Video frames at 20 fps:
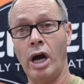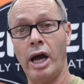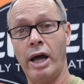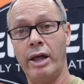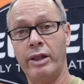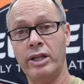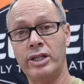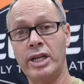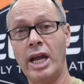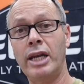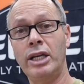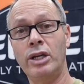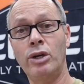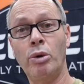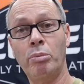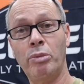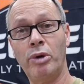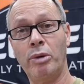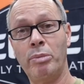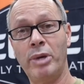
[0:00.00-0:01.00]
There's any
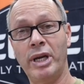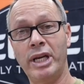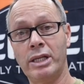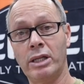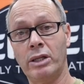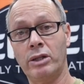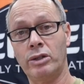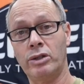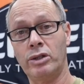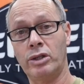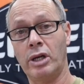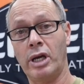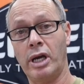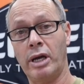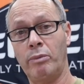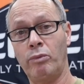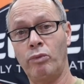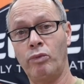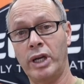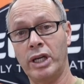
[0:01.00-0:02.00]
number of beetles.
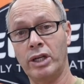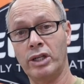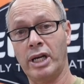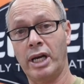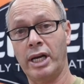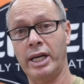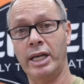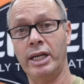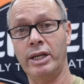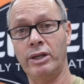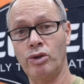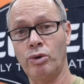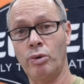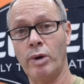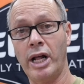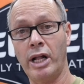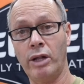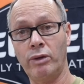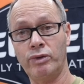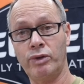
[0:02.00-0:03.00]
We can tie it in
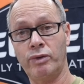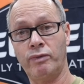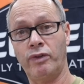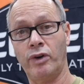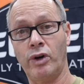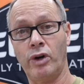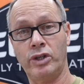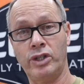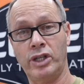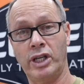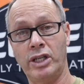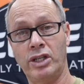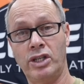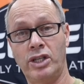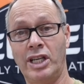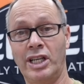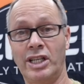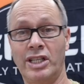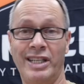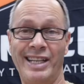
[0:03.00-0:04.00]
12s, 14s,
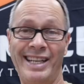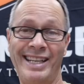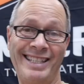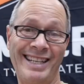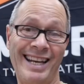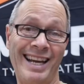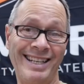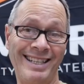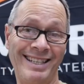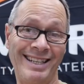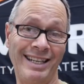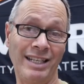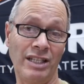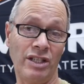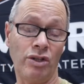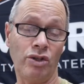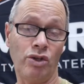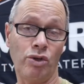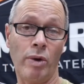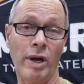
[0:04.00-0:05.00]
16s, 18s
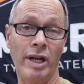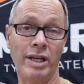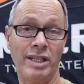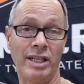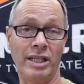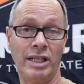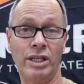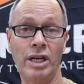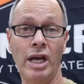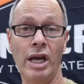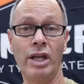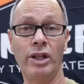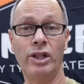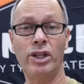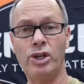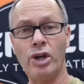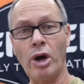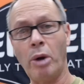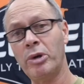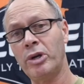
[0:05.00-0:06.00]
and 20s. The
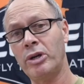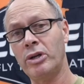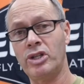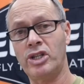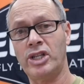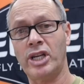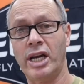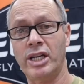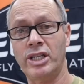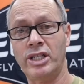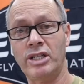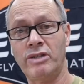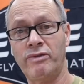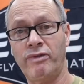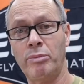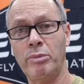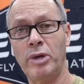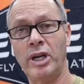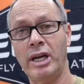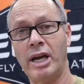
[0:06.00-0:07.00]
dominant sizes for
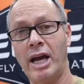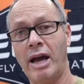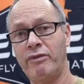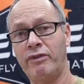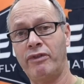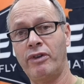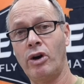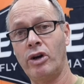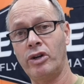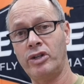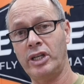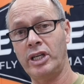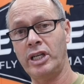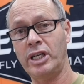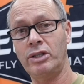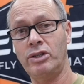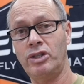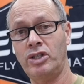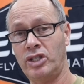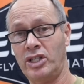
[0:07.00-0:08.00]
me are
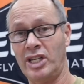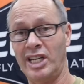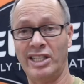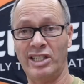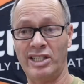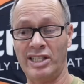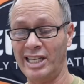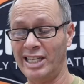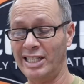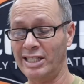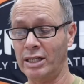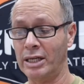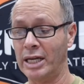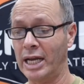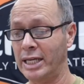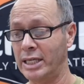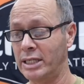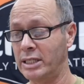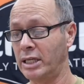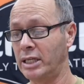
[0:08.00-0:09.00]
14s, 16s and
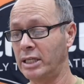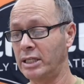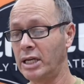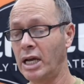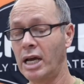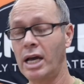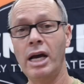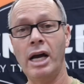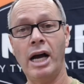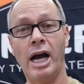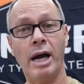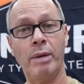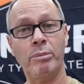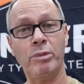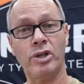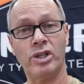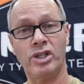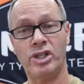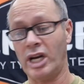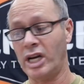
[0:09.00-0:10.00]
18s. I'm on a
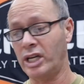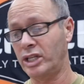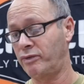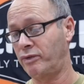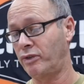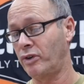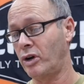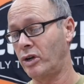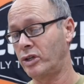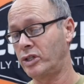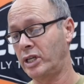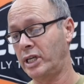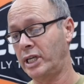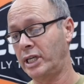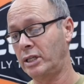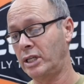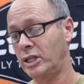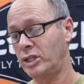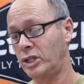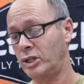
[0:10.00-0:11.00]
size 14.
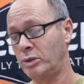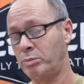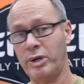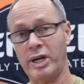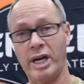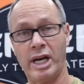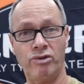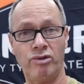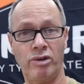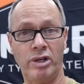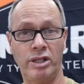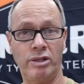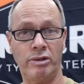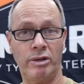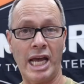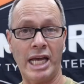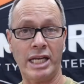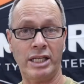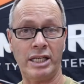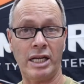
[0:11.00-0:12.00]
This is a Partridge
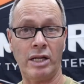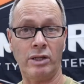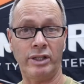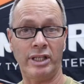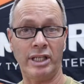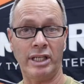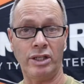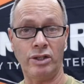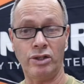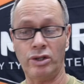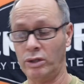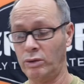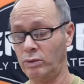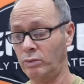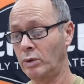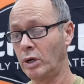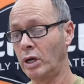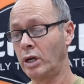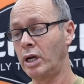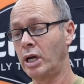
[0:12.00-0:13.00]
SLD2,
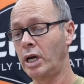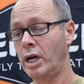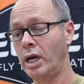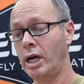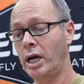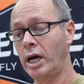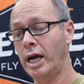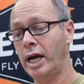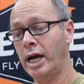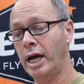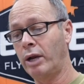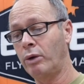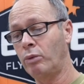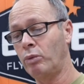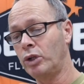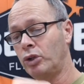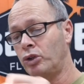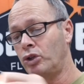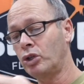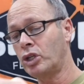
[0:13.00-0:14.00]
and we'll
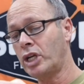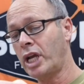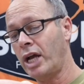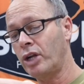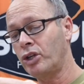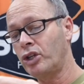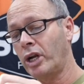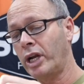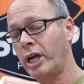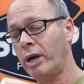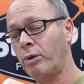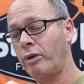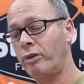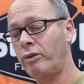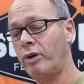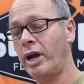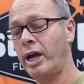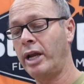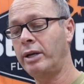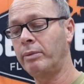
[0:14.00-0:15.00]
just catch on our
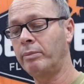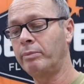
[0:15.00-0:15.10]
thread.